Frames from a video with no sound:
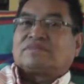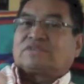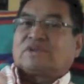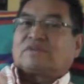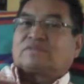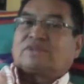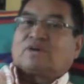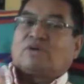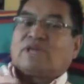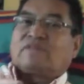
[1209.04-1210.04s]

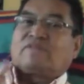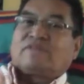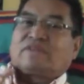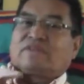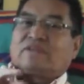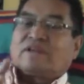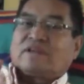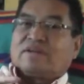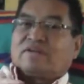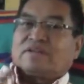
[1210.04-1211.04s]
So we
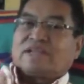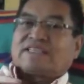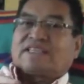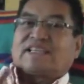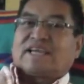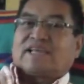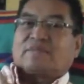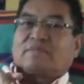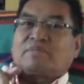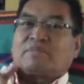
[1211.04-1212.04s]
designate
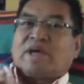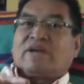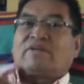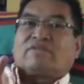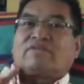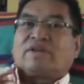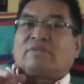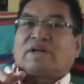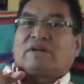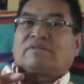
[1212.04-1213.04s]
male or
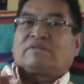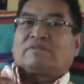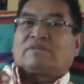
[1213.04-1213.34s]
female